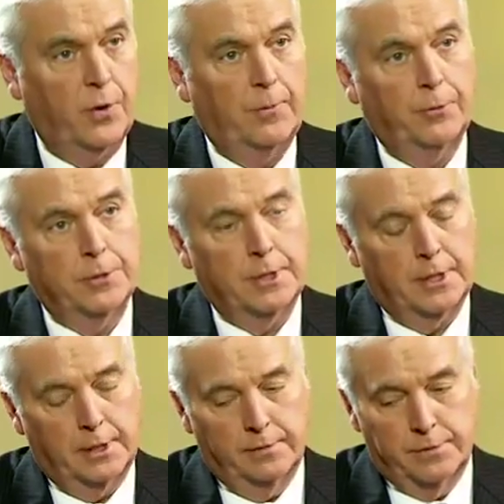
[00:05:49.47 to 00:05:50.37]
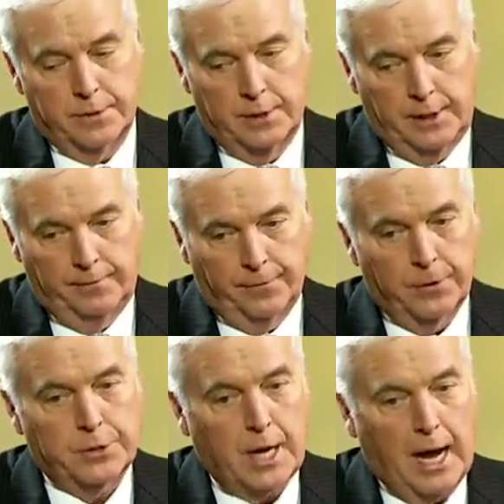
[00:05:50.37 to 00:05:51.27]
of Representatives, the
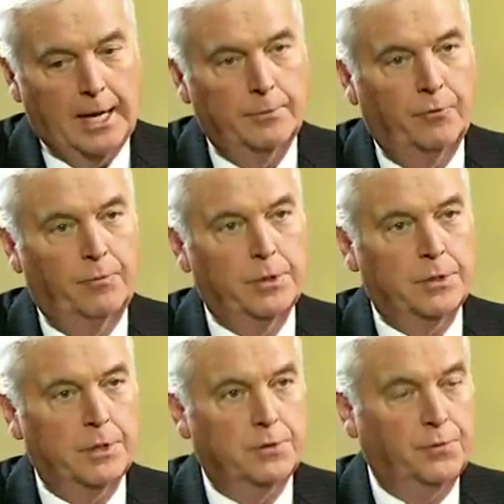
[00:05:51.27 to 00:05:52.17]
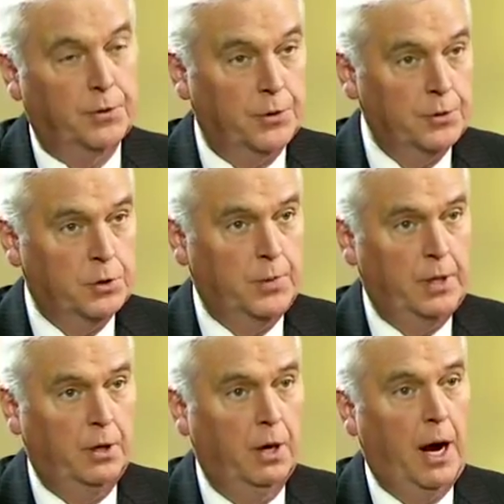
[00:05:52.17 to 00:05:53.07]
first item of business for the new
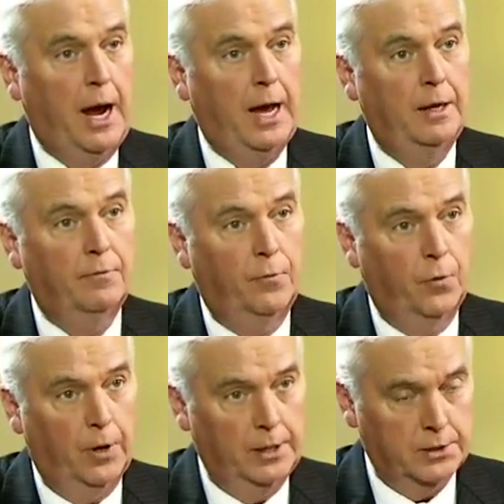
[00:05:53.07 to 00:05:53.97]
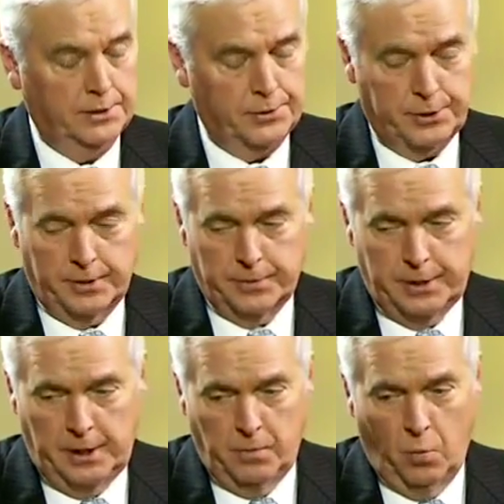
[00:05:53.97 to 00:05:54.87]
speaker and for his leadership
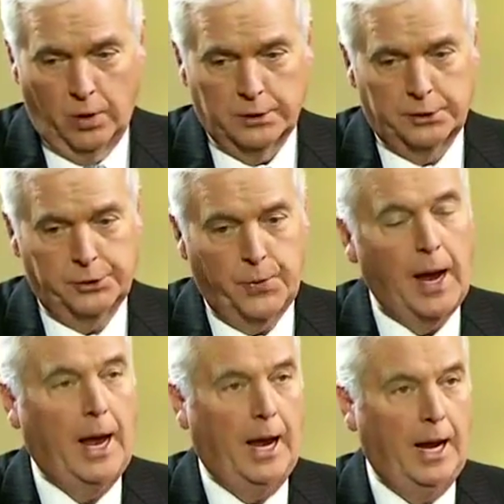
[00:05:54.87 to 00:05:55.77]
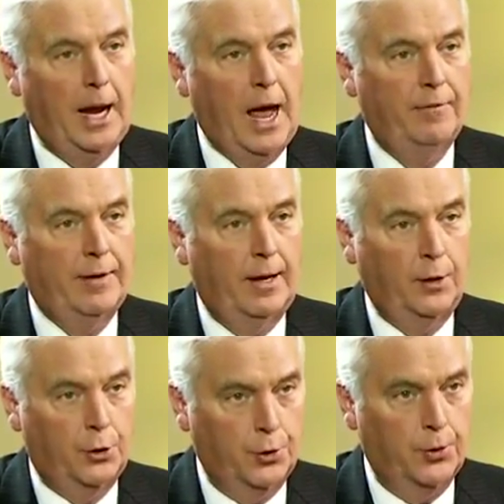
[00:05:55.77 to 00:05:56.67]
team was to have a
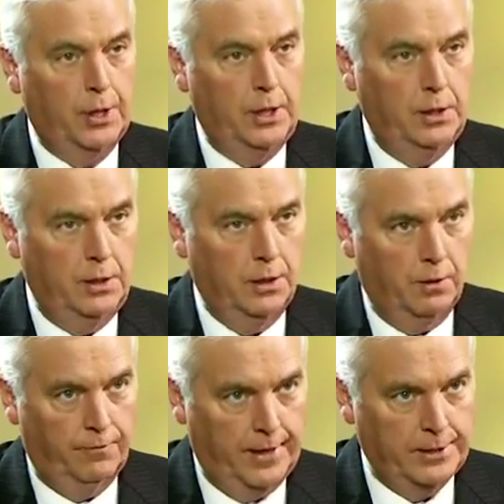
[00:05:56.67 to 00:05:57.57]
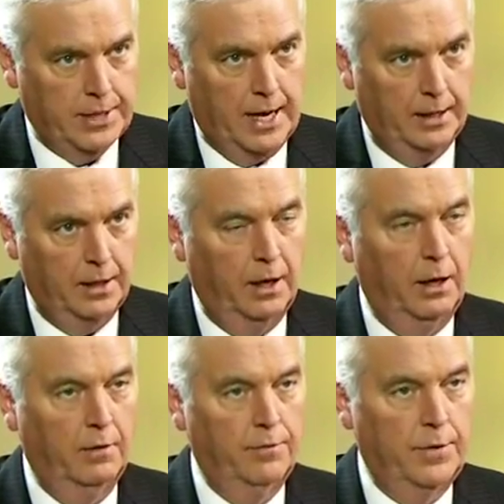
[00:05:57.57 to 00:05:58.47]
30-year phase out
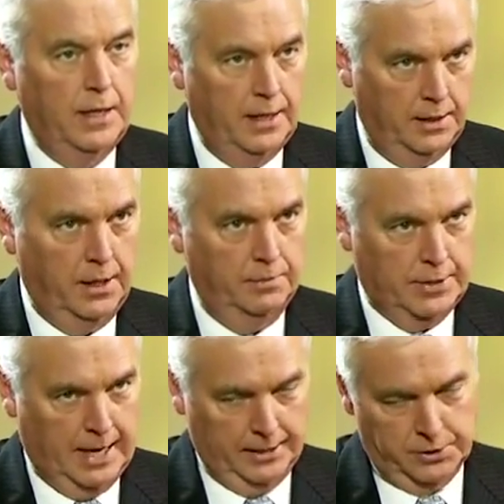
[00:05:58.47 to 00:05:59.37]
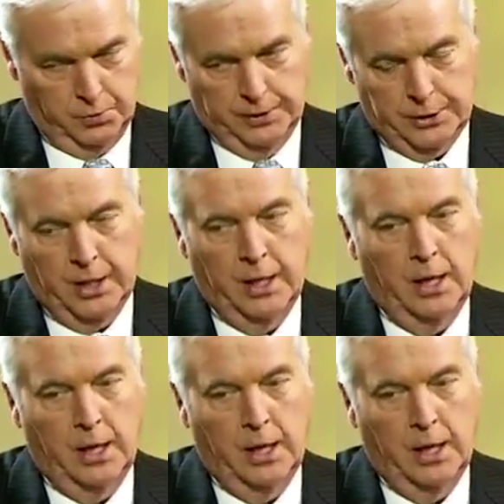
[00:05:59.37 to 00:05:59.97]
of the income tax, which